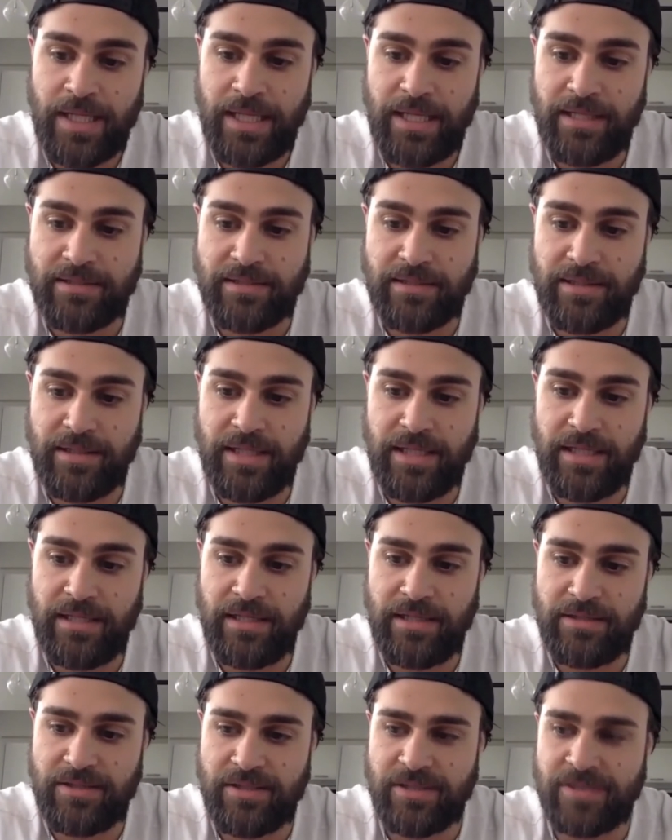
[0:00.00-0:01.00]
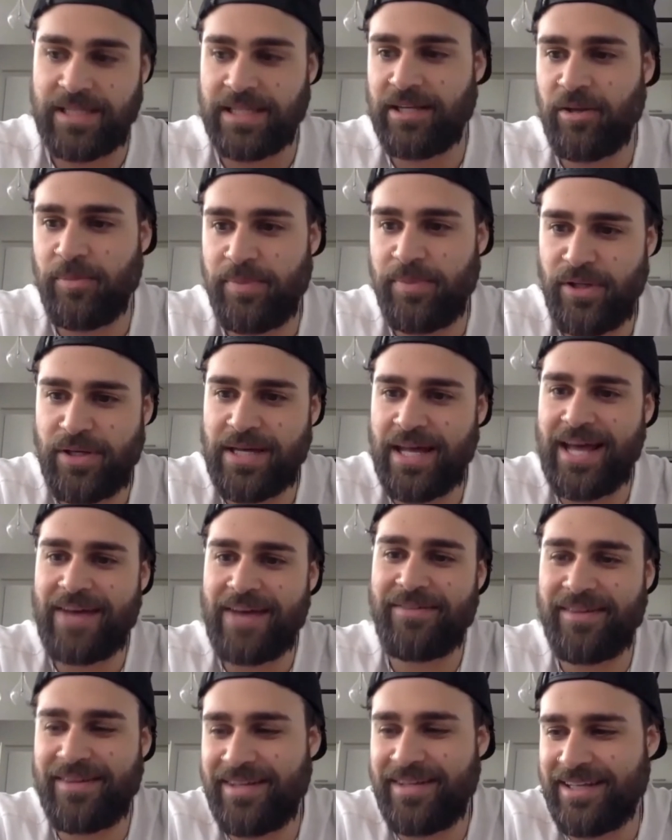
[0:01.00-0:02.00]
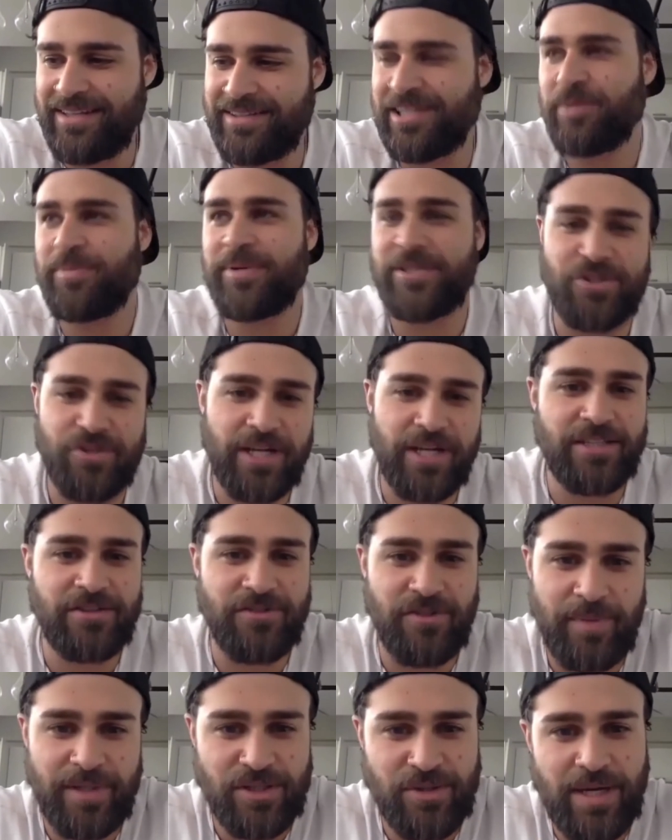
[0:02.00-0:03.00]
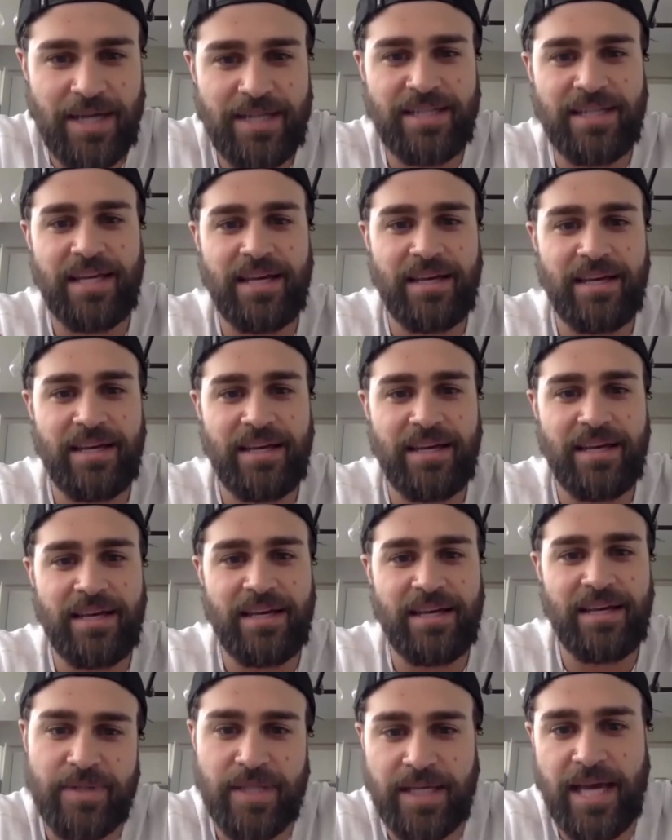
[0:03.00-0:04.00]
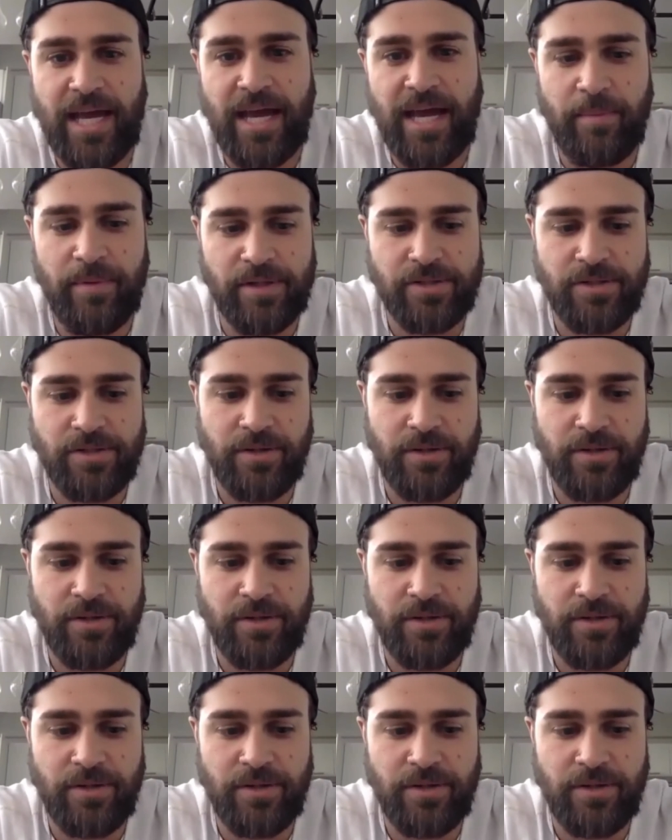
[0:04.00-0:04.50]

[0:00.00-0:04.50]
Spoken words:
it's just a little bit, it's a little bit strange for me. So I had to get comfortable with the camera.